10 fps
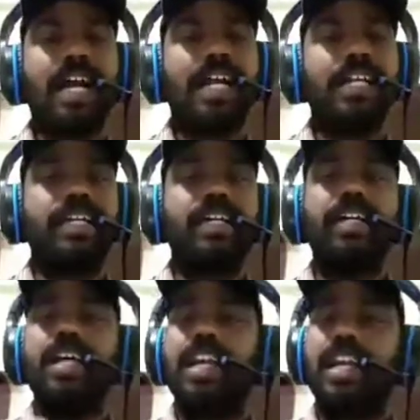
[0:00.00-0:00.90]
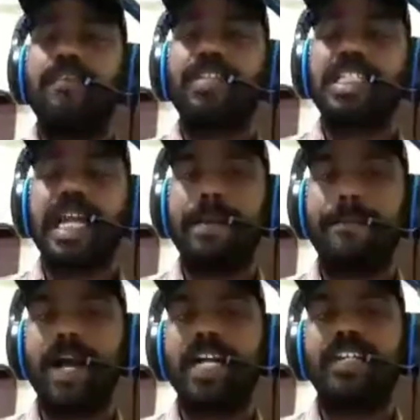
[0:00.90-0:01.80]
and left
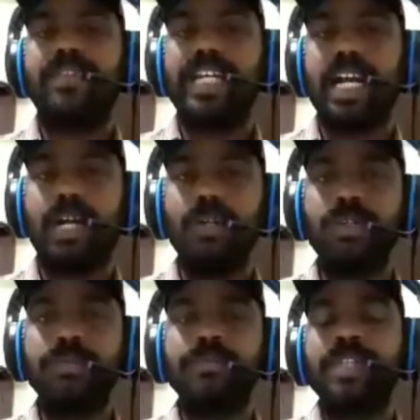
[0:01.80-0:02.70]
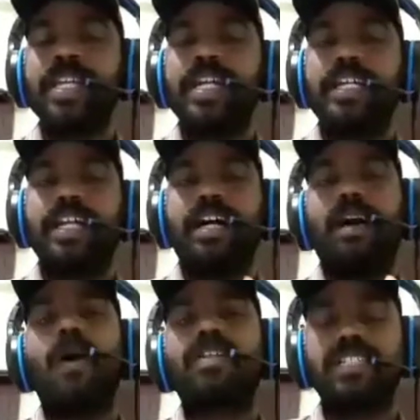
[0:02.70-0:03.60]
side part we have
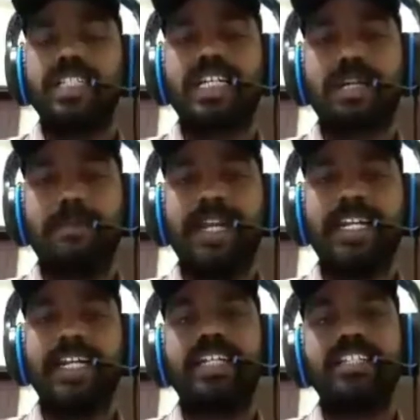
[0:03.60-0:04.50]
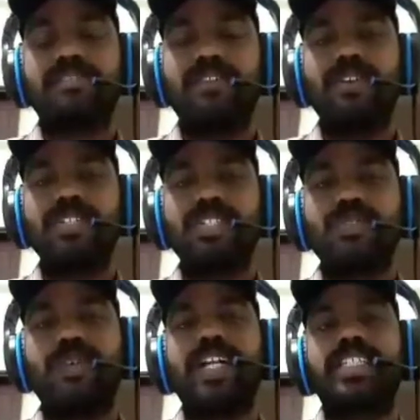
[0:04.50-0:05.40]
oxygenated blood, it is flows
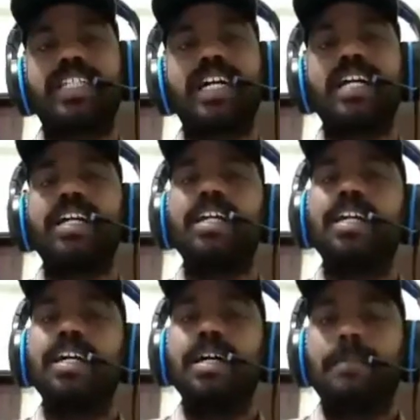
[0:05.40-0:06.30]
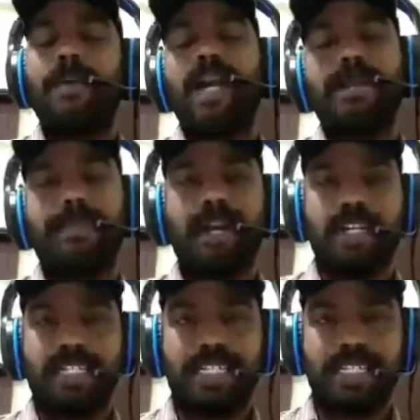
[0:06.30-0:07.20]
towards the body
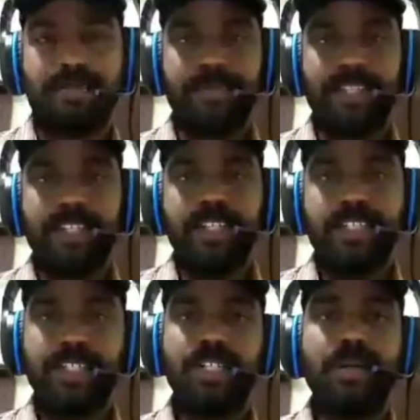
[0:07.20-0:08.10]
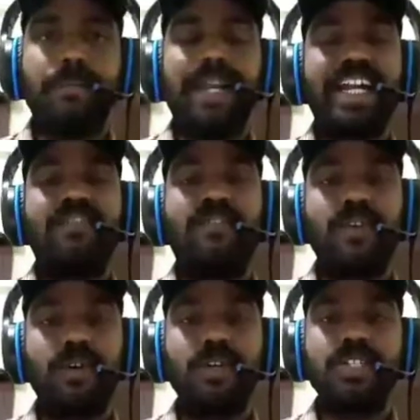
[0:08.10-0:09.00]
parts. So blood
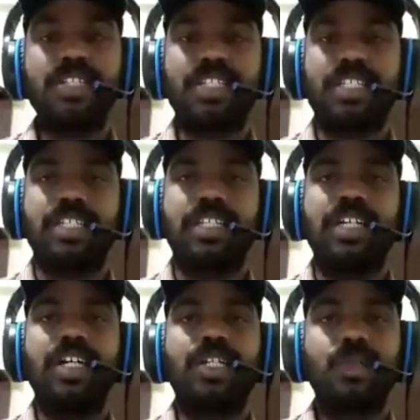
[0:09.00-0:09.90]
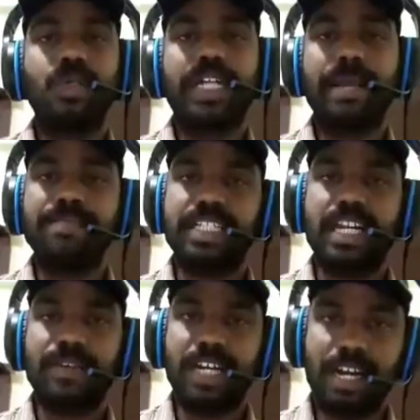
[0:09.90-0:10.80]
flows two times
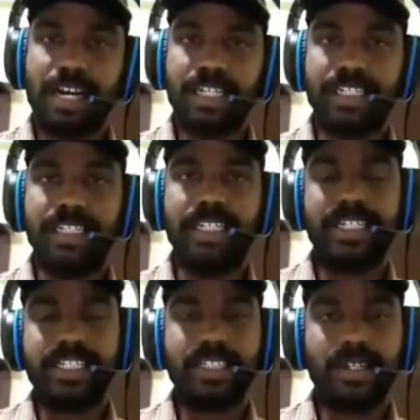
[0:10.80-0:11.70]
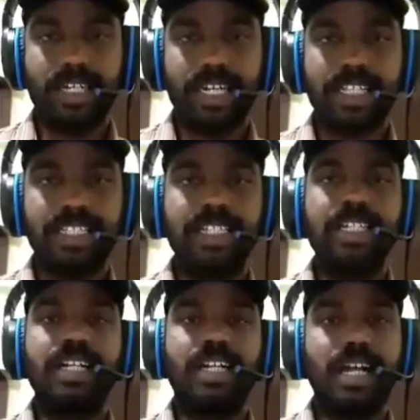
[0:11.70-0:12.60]
in our heart. It is called as
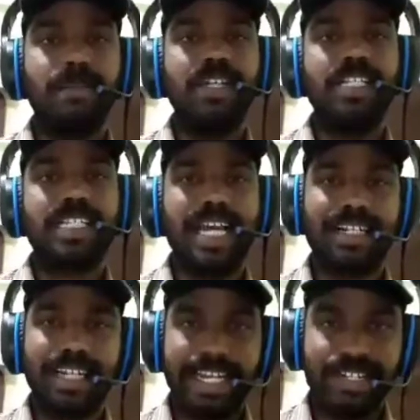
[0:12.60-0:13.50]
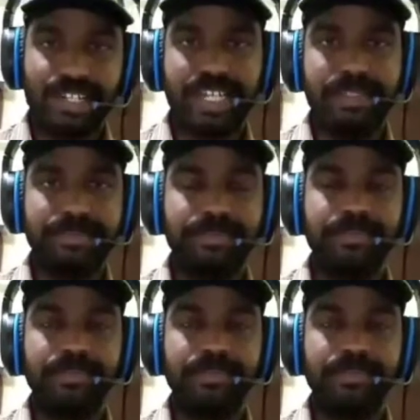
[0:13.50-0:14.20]
double circulation.